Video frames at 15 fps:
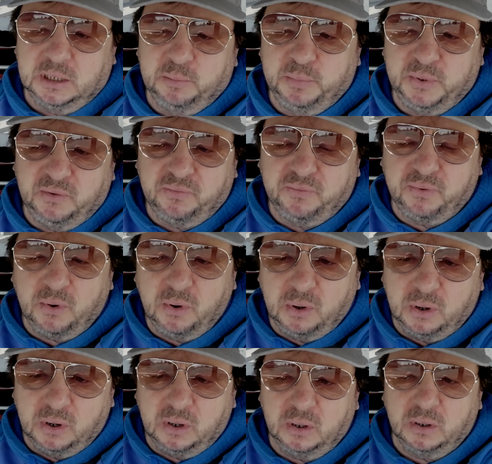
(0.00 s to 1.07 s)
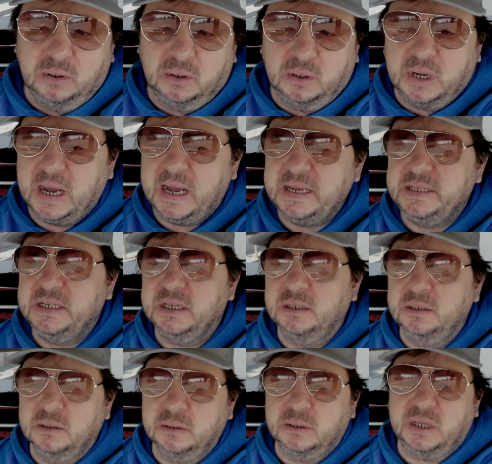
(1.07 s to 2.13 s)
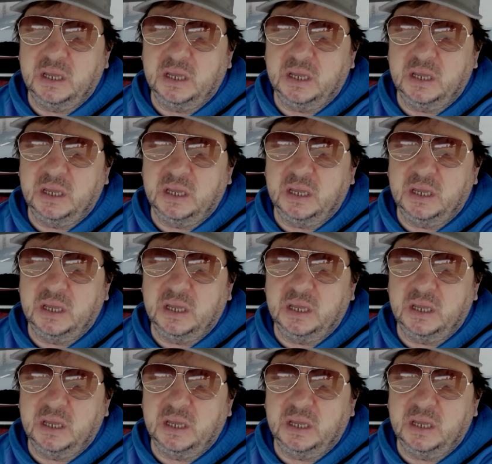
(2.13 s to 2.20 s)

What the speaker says: before I did not